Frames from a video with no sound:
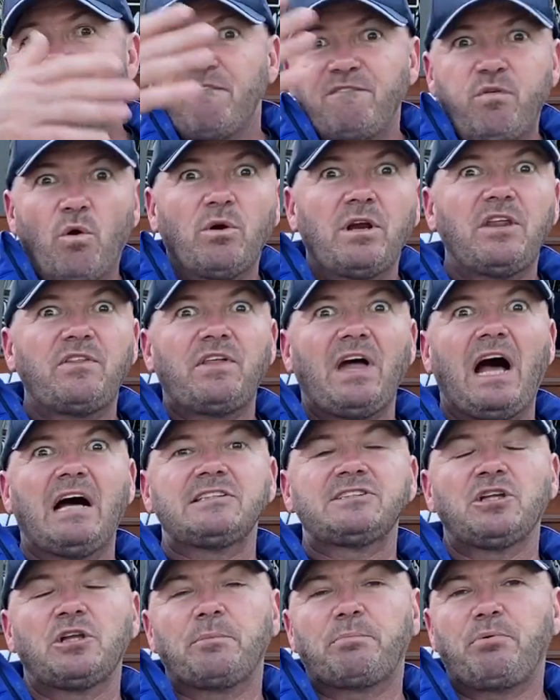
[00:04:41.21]

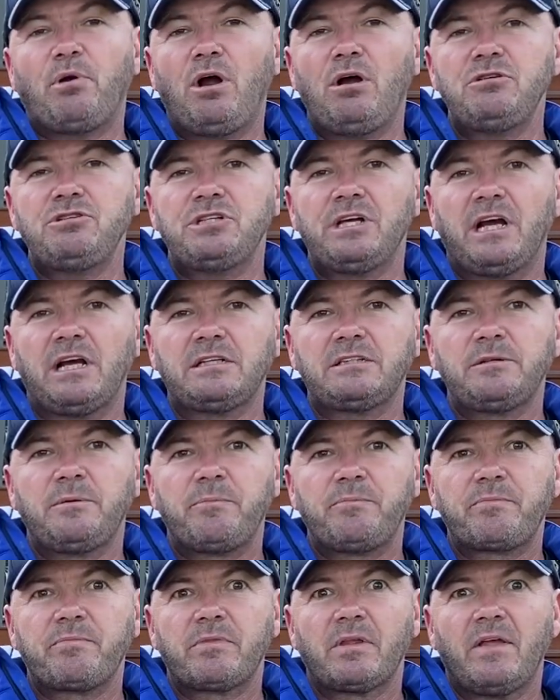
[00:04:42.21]
$40,000 project
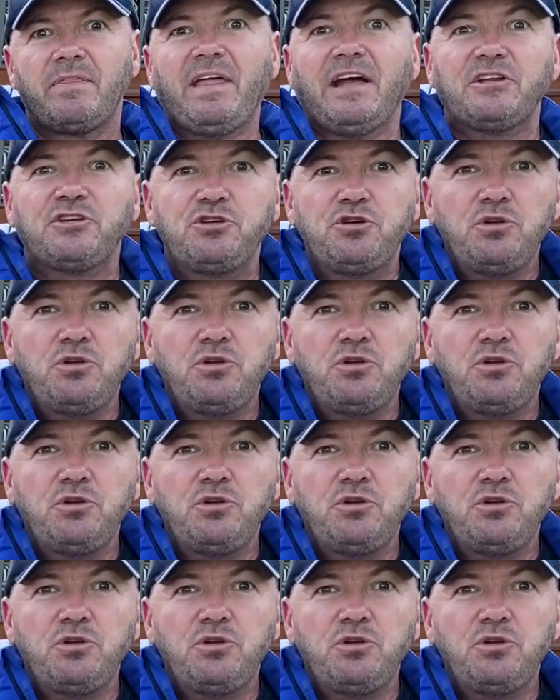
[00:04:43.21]
that